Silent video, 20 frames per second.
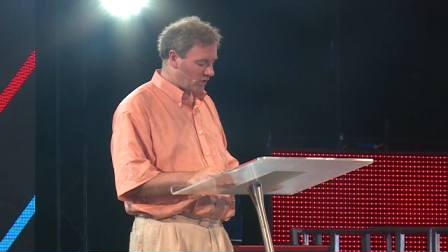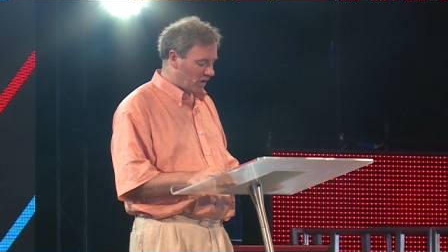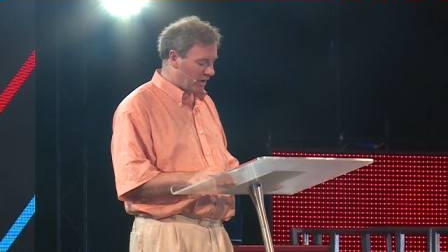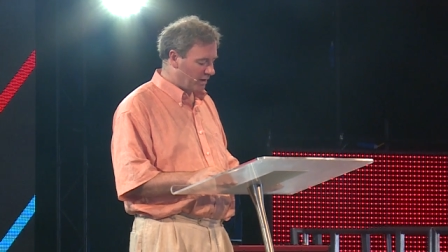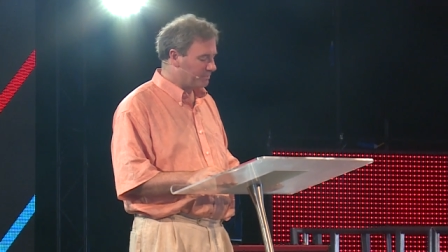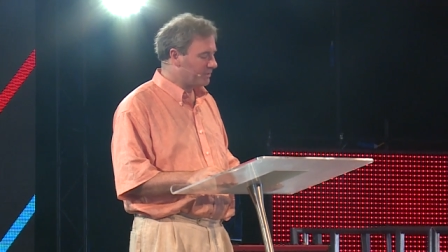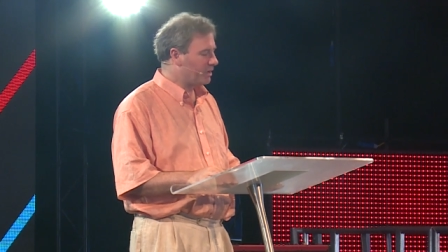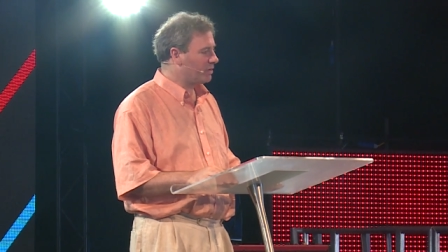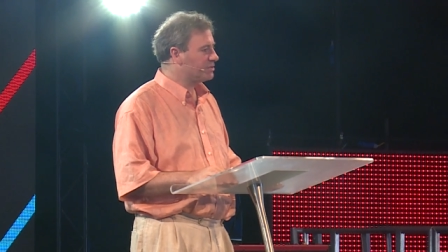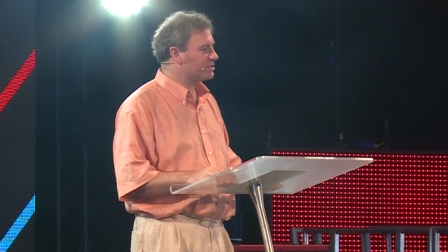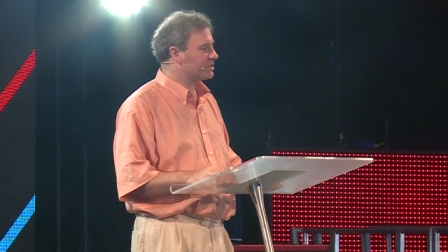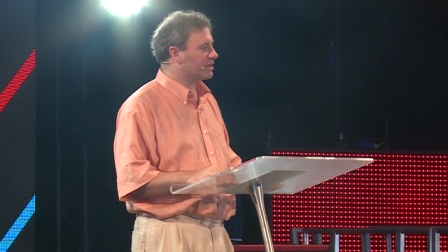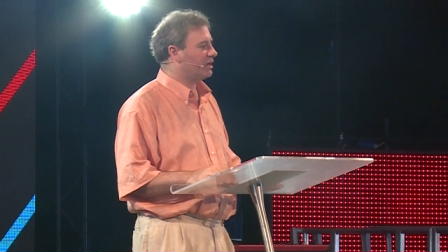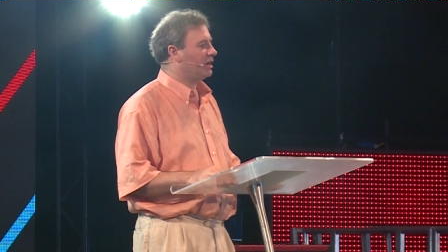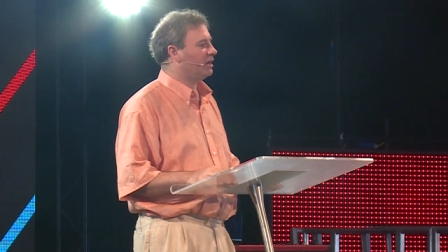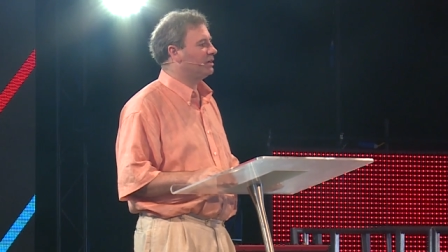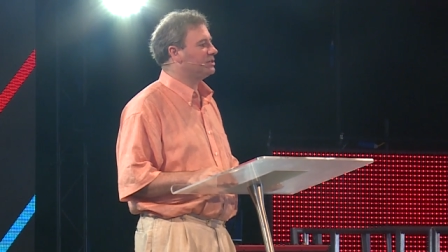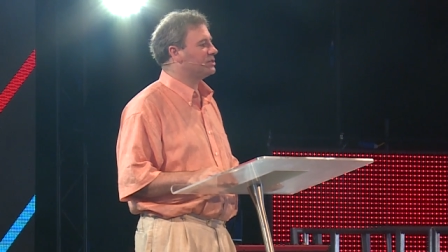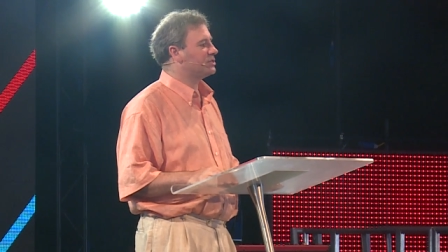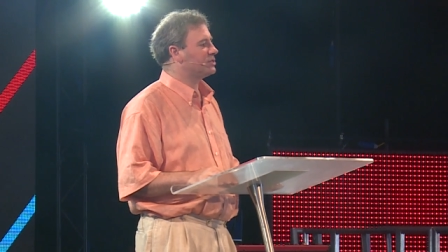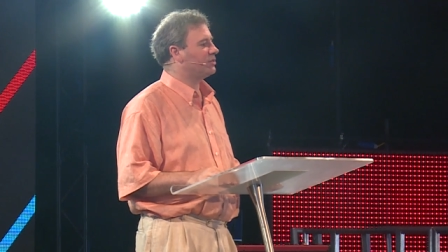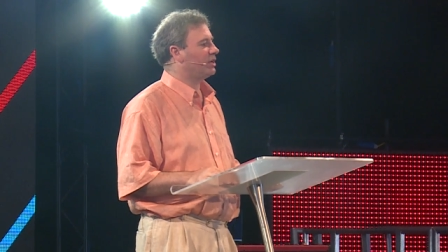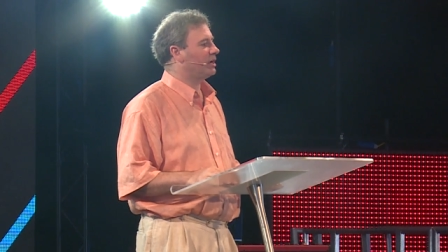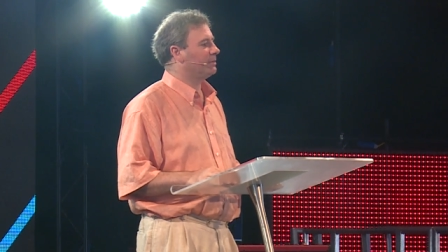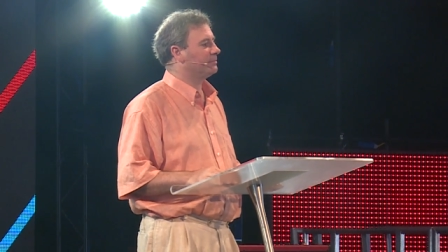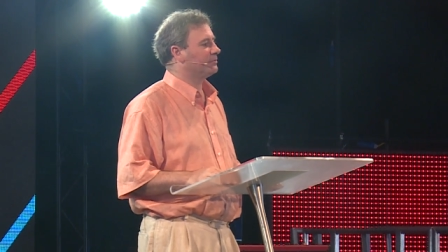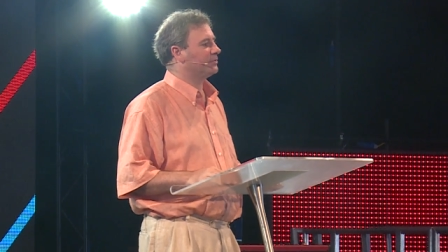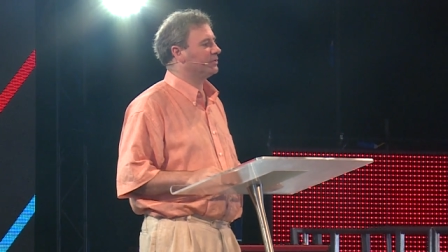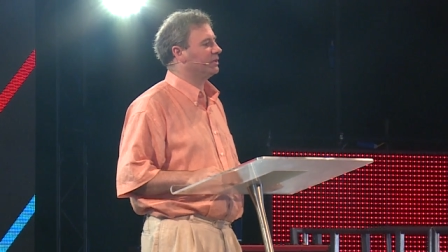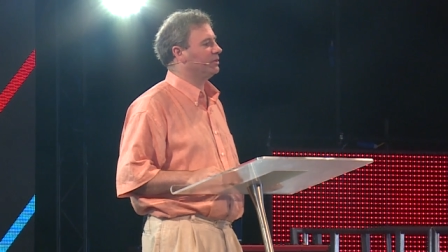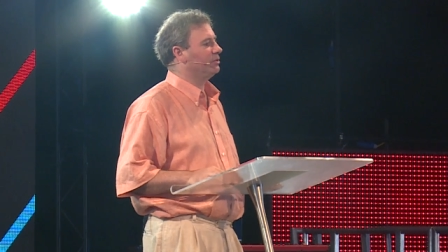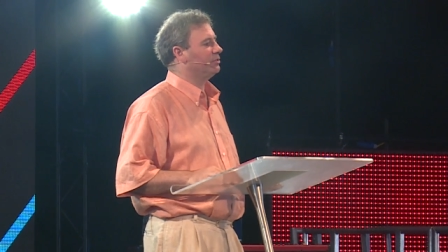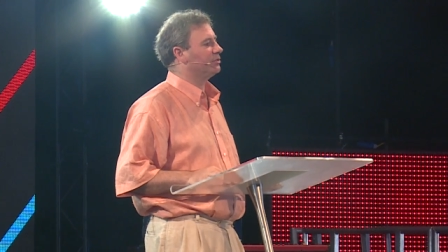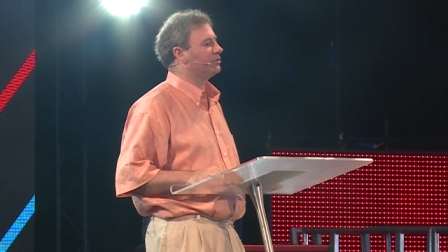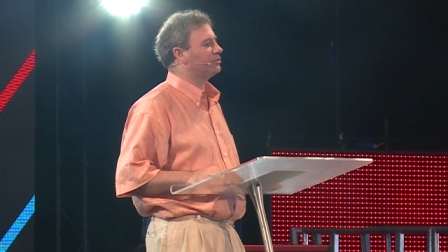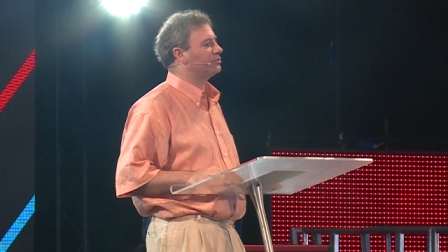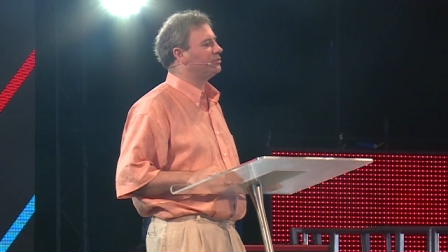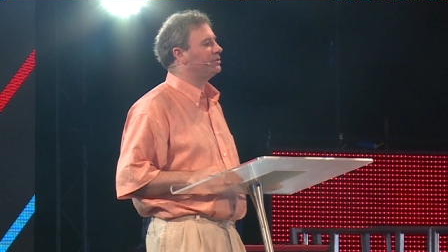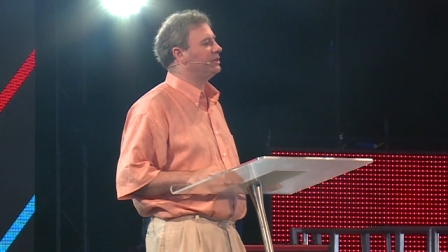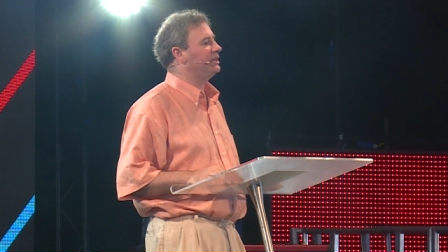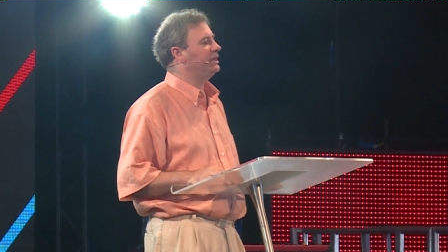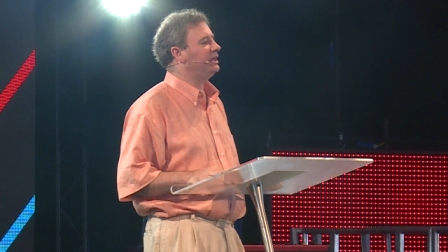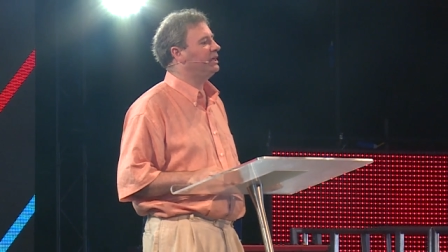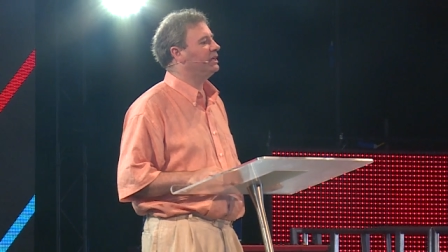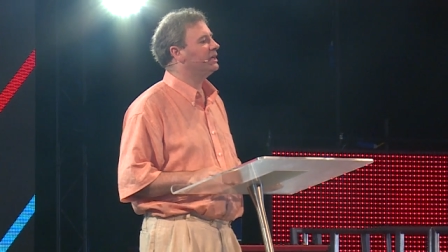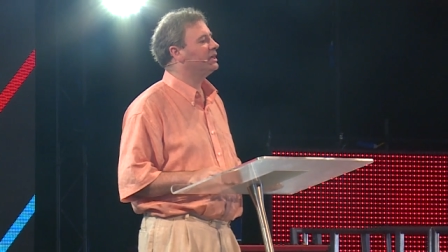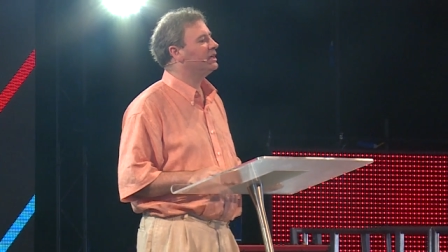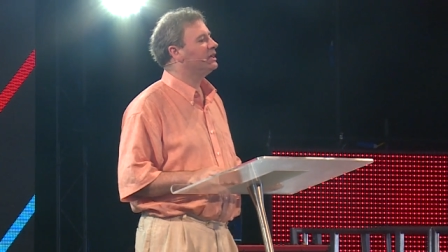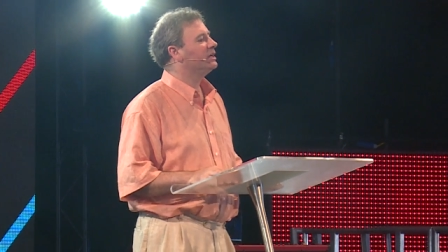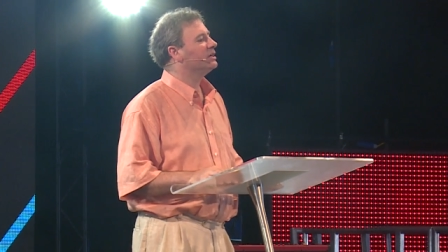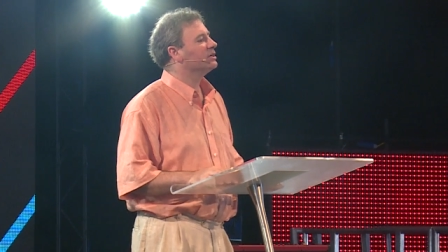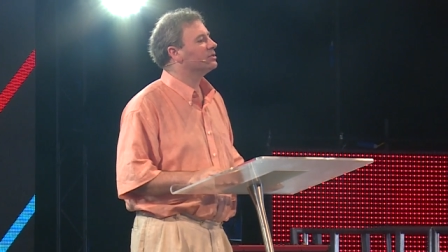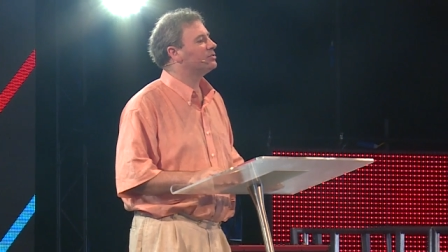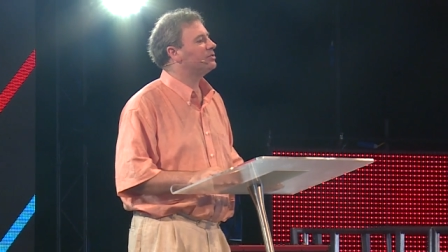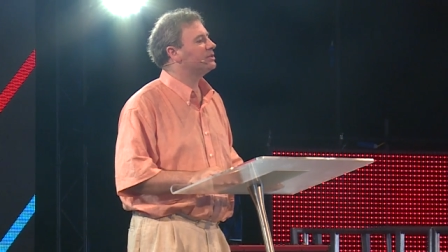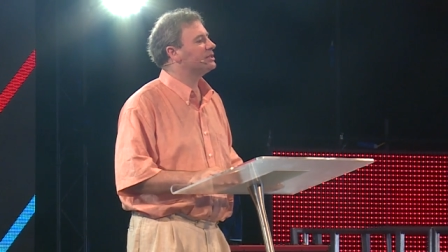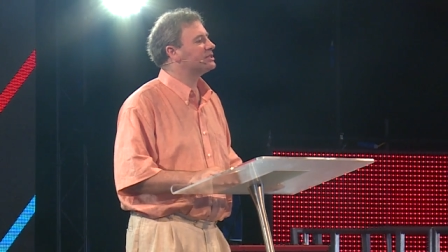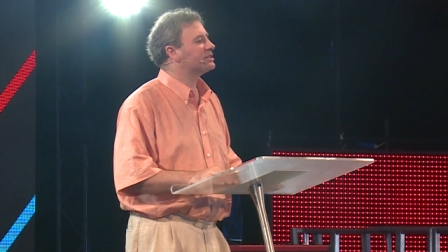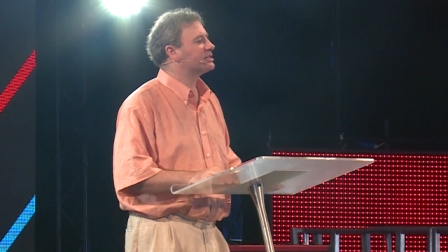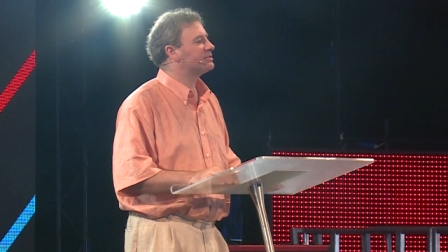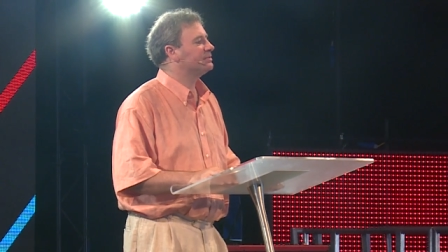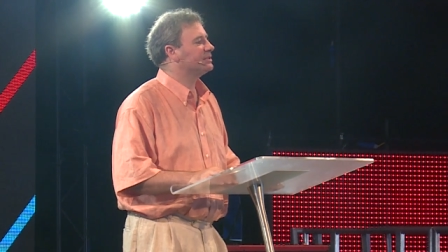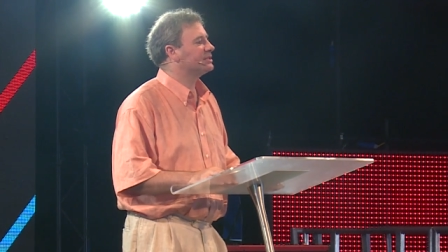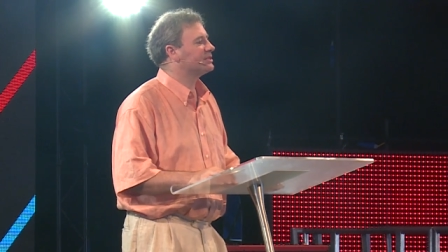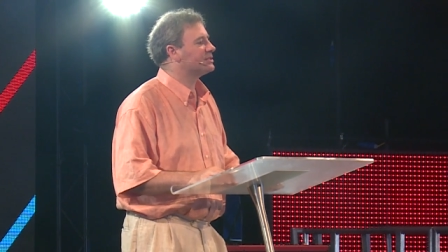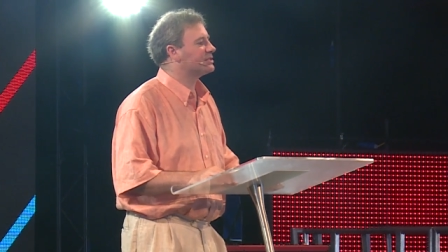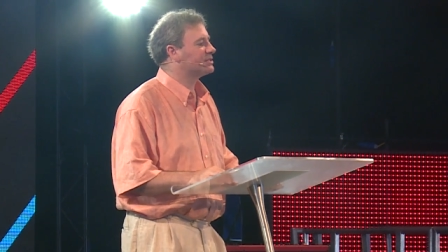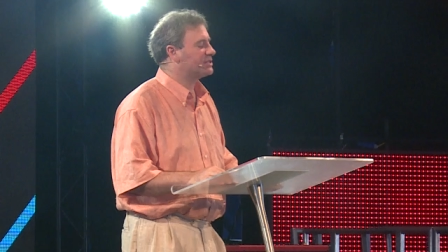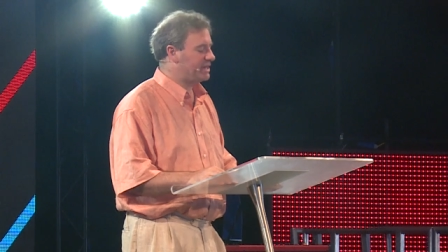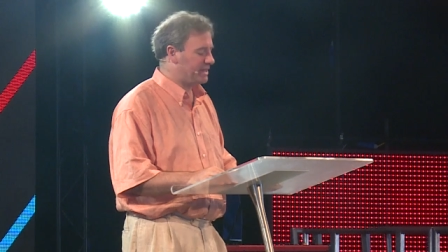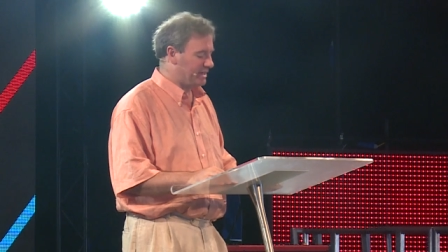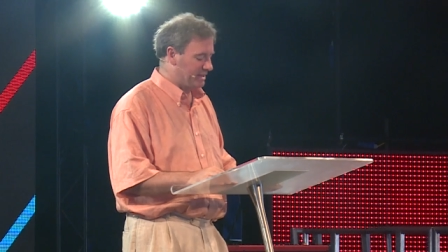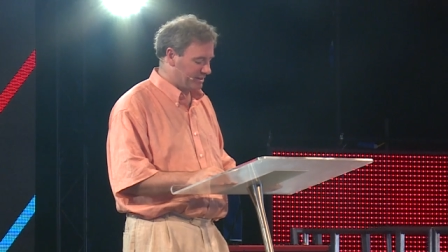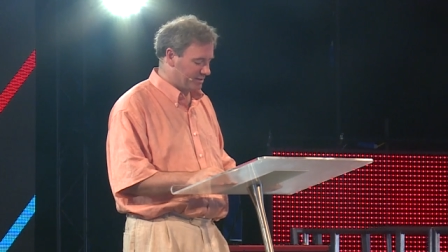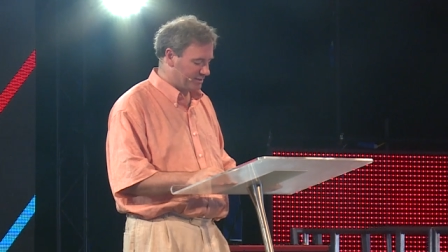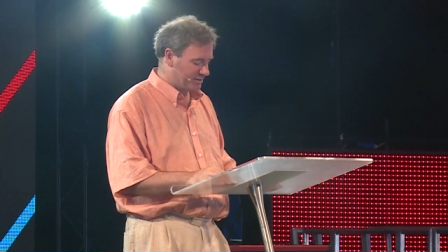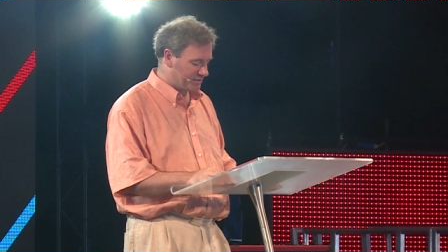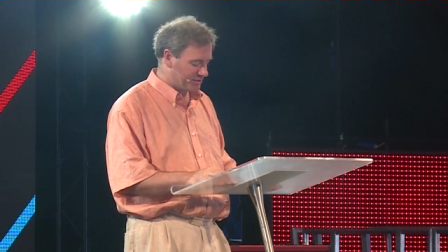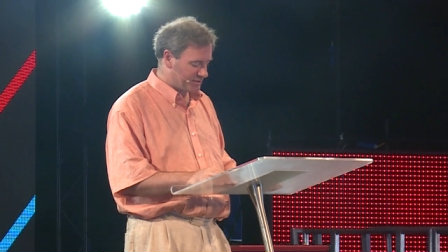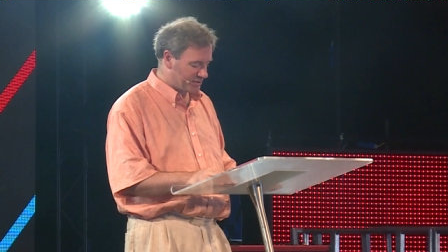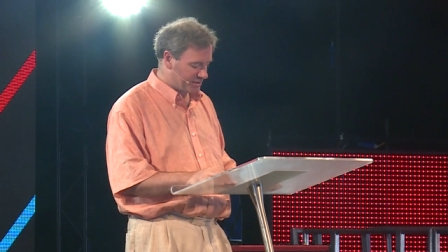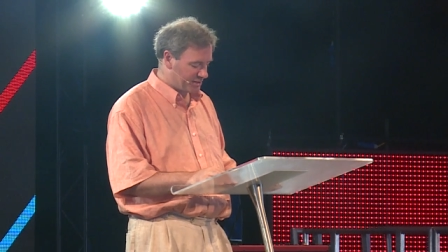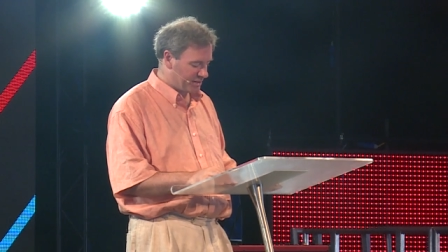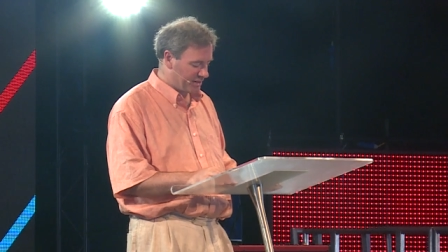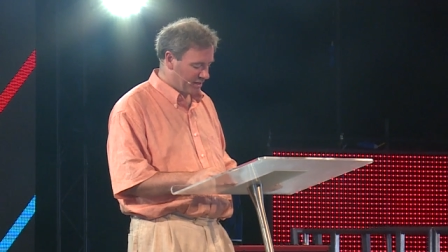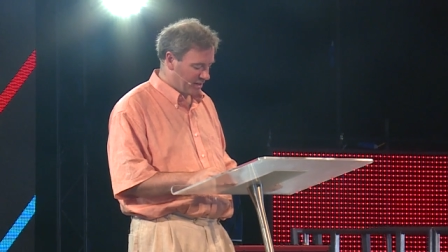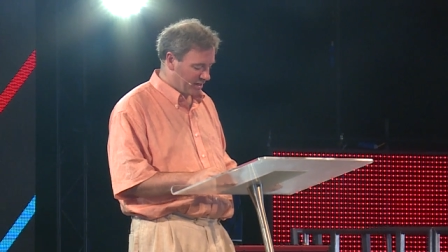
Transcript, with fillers: I'm going to conjure up for you three Christmas scenes